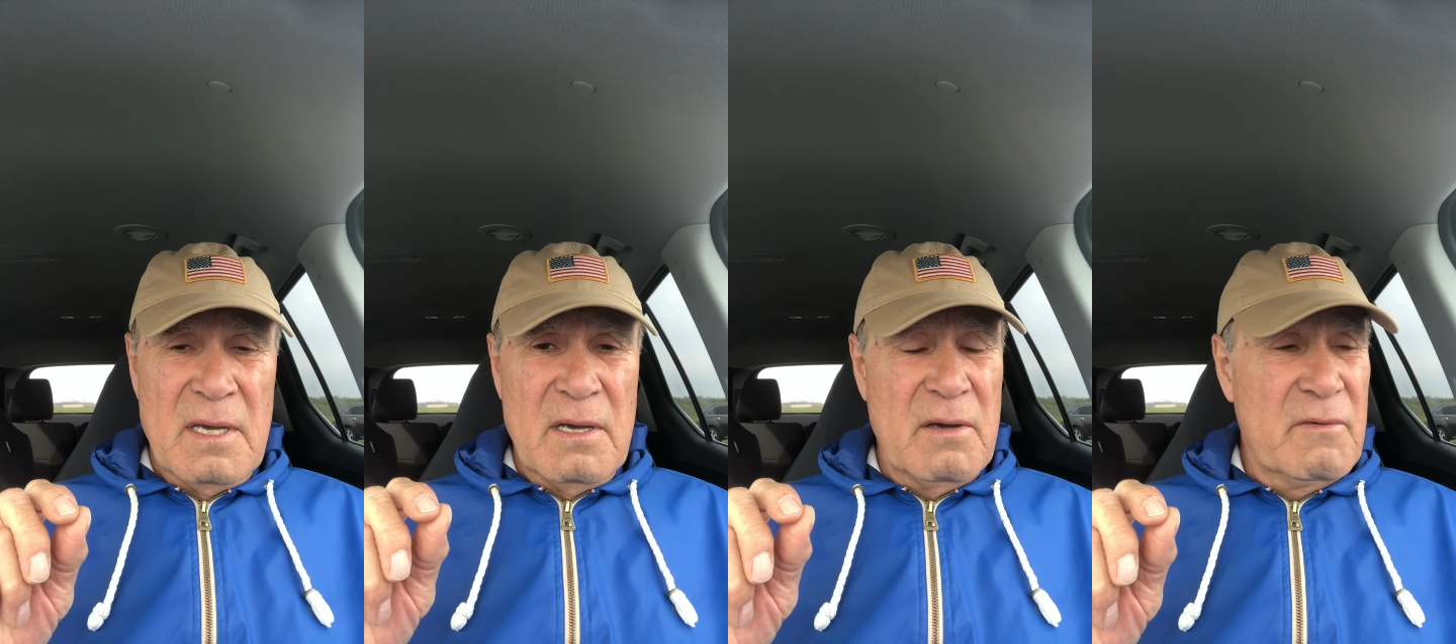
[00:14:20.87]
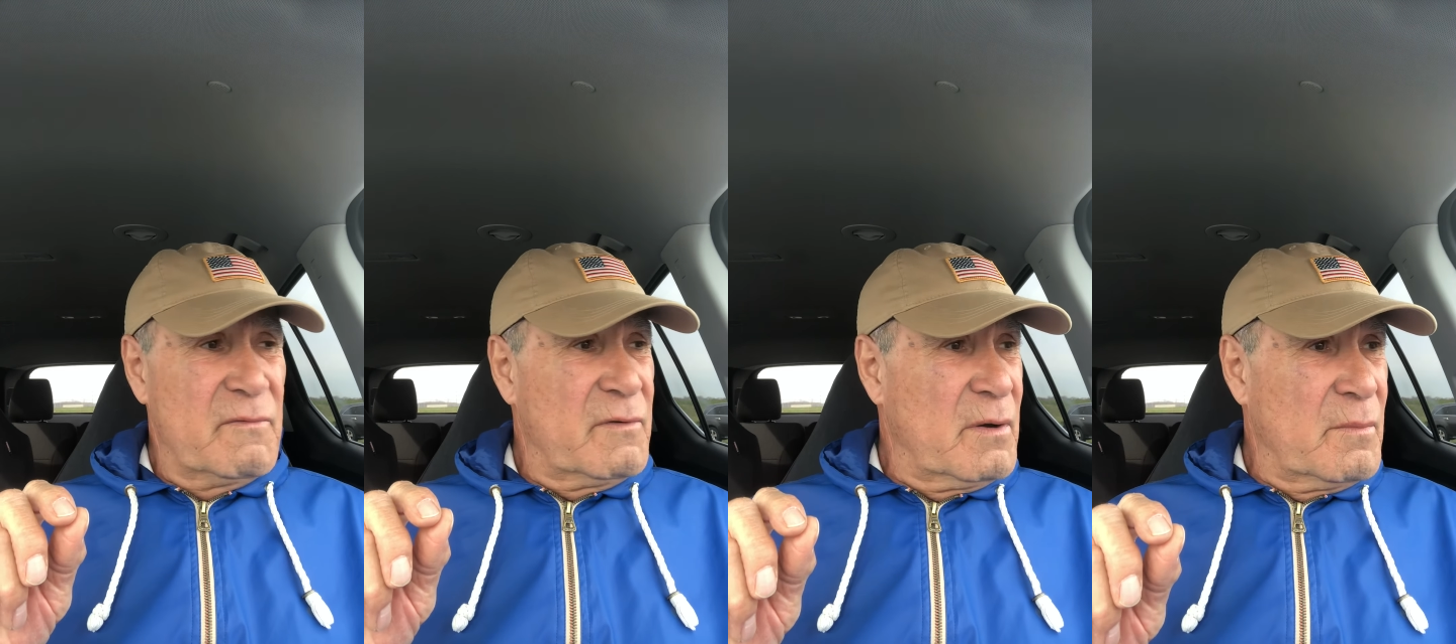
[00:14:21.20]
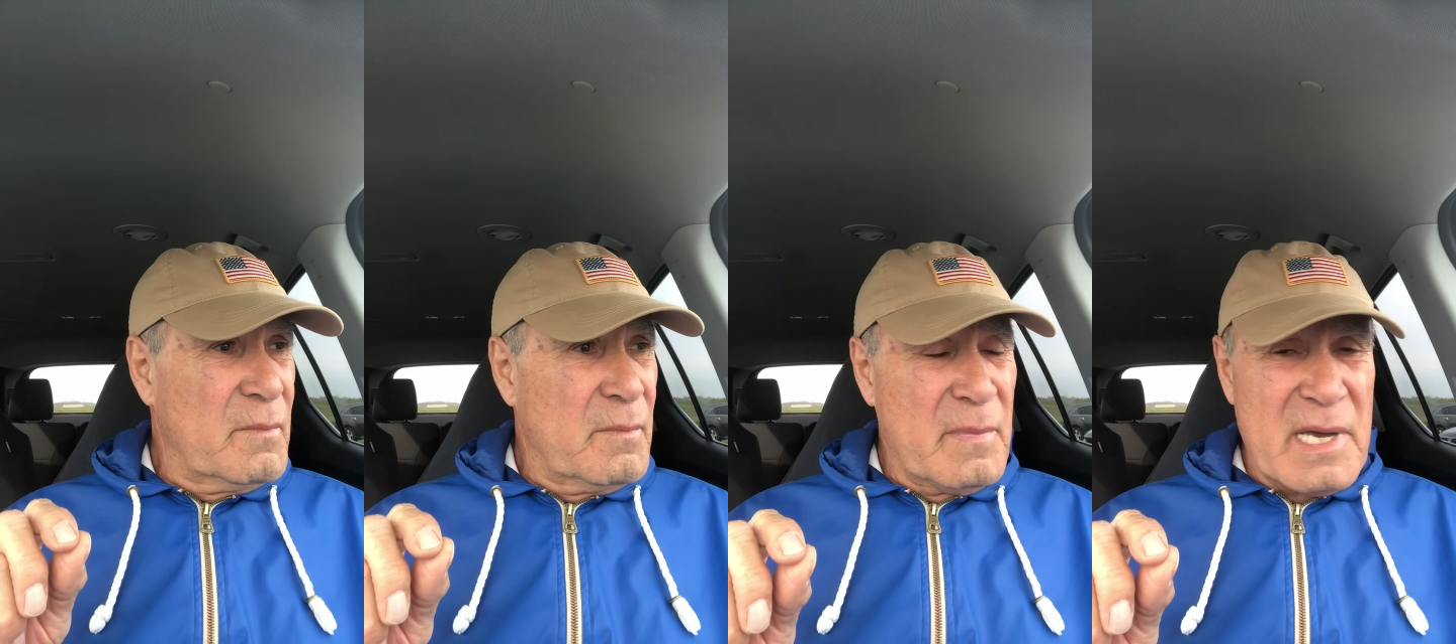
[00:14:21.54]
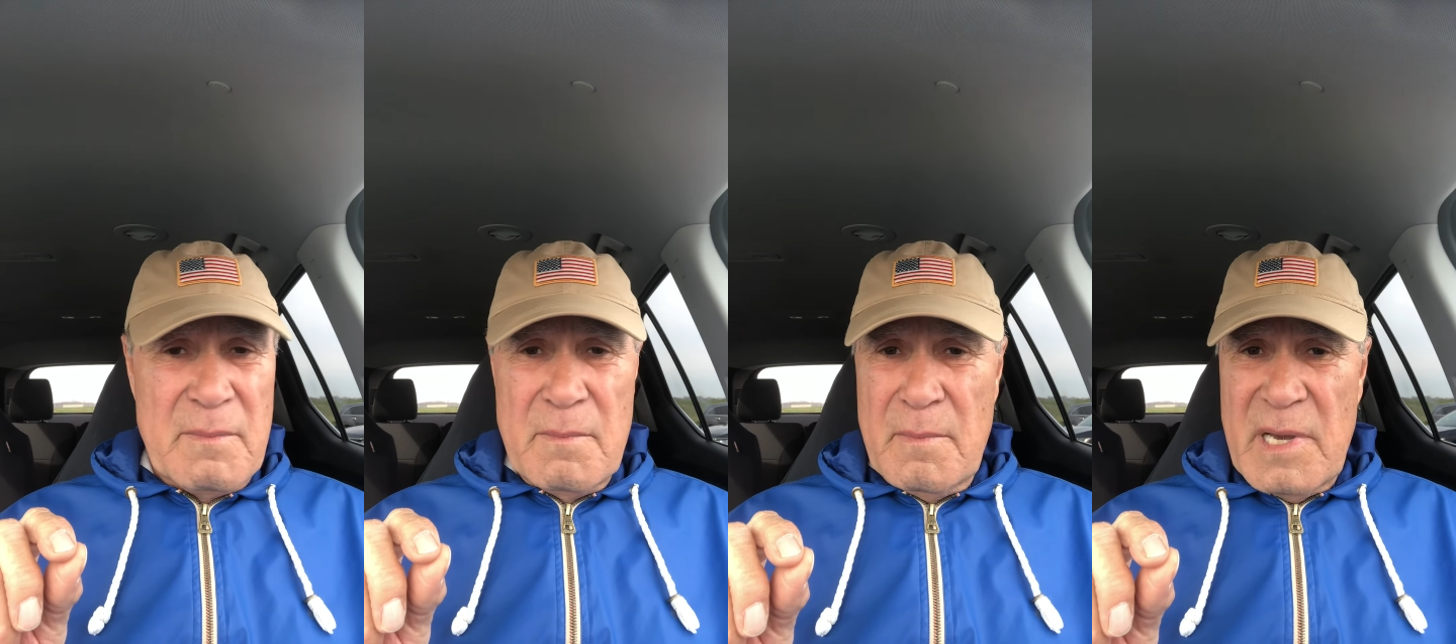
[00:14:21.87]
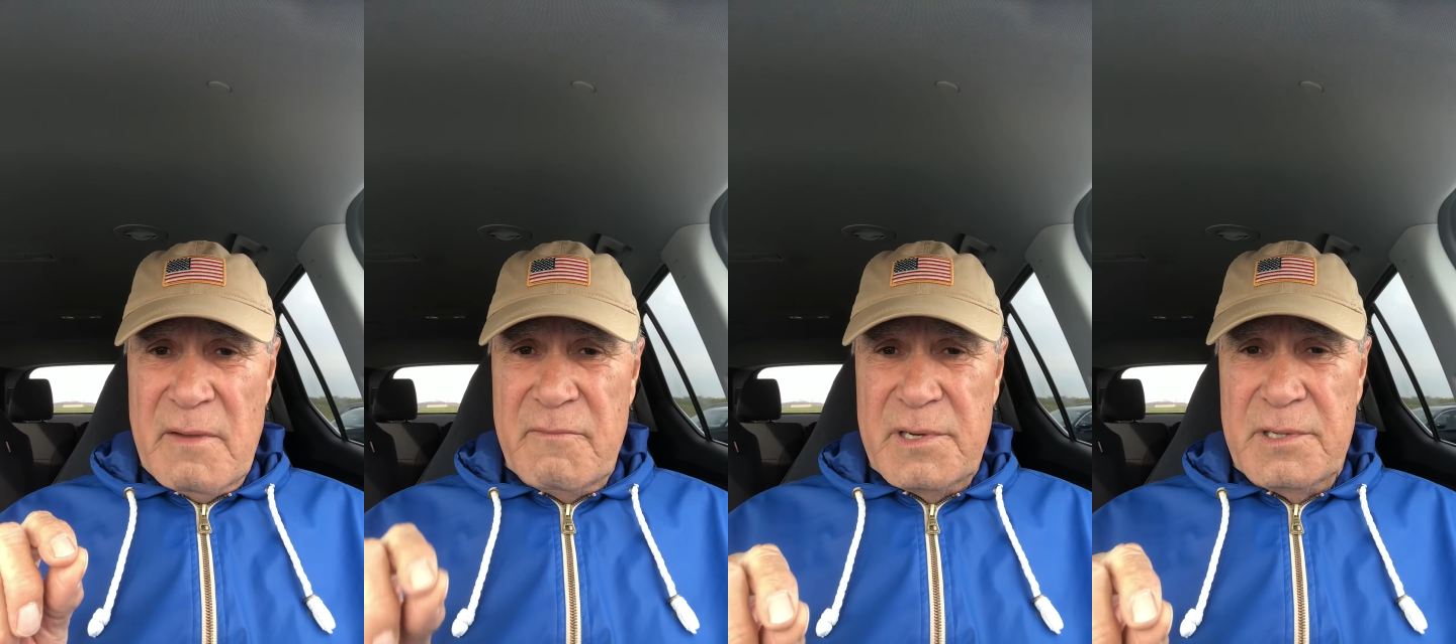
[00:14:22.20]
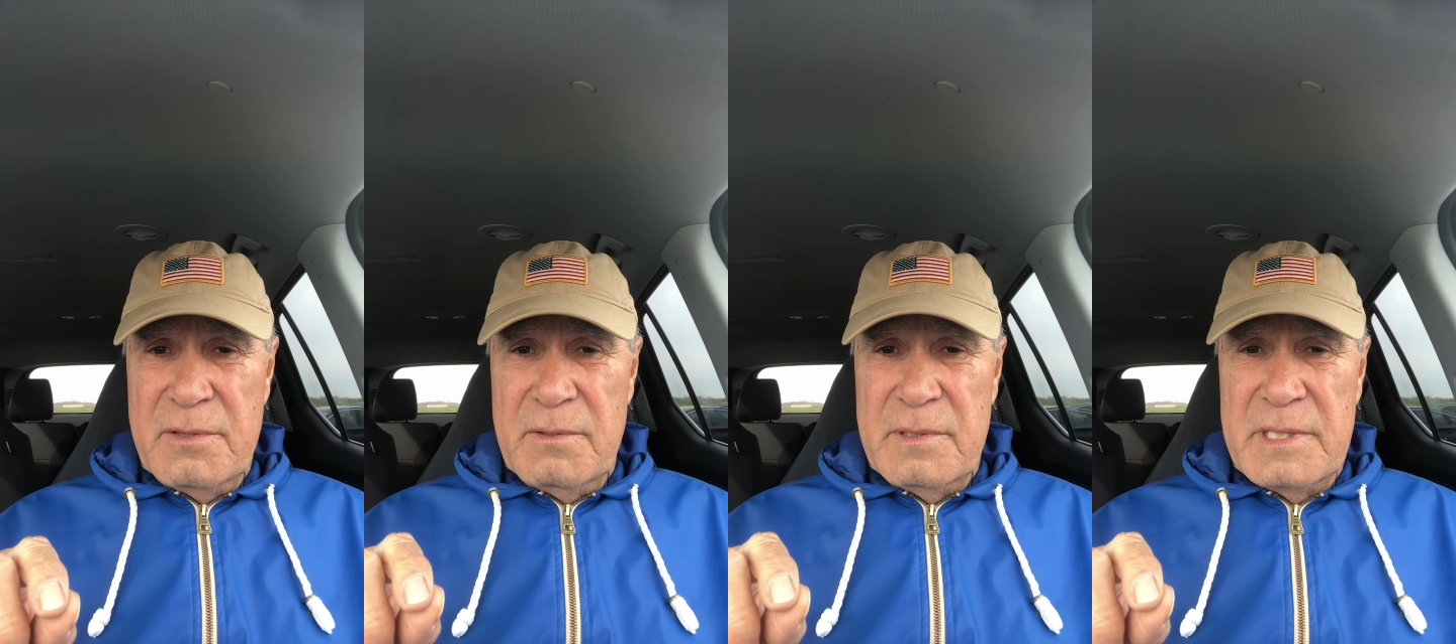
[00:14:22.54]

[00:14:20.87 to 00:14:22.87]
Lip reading: of my video,